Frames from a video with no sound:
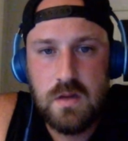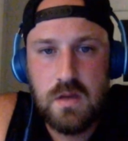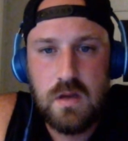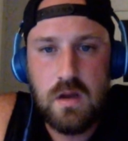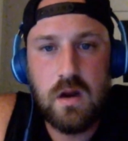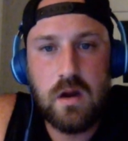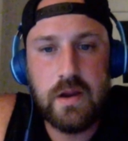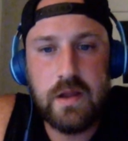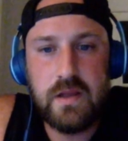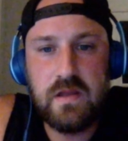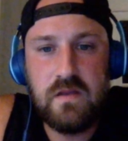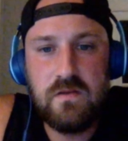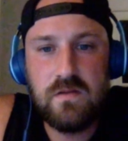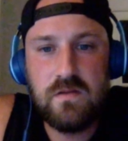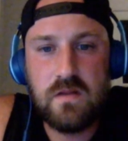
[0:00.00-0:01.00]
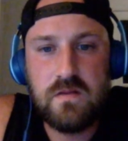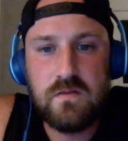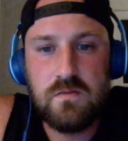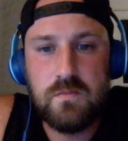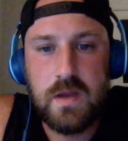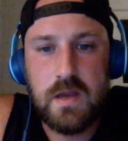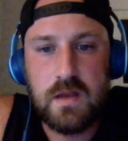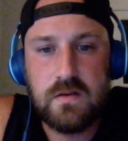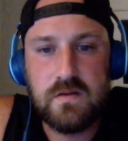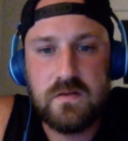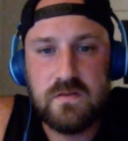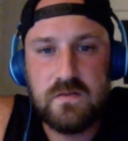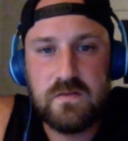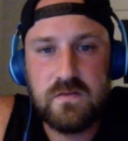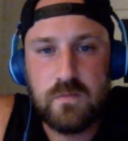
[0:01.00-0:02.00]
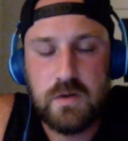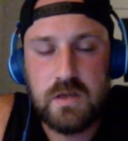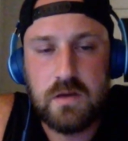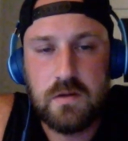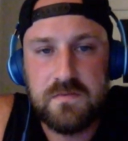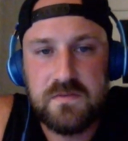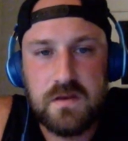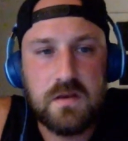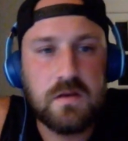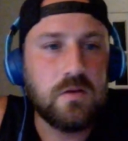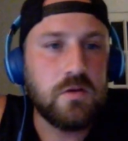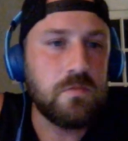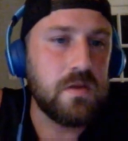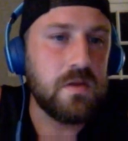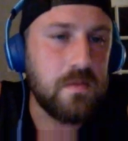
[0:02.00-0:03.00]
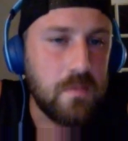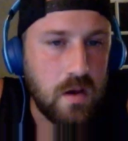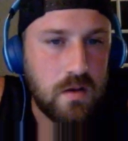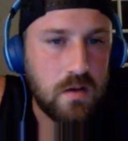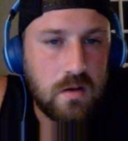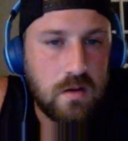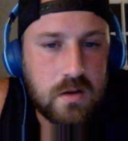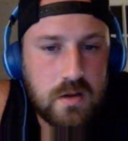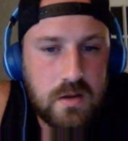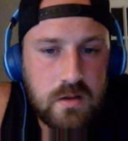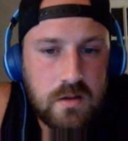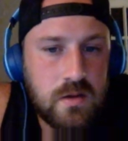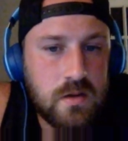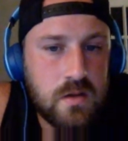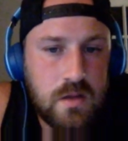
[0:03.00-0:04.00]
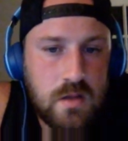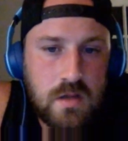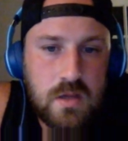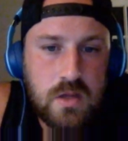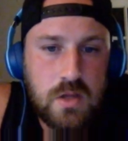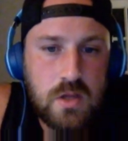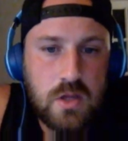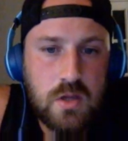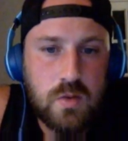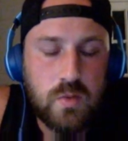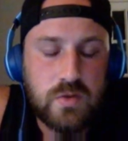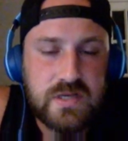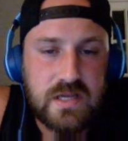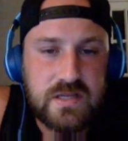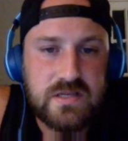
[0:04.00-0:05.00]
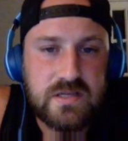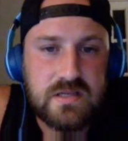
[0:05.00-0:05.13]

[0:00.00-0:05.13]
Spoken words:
Alright, he's not too bad, because when he comes in, you can be the Monarch, which that's just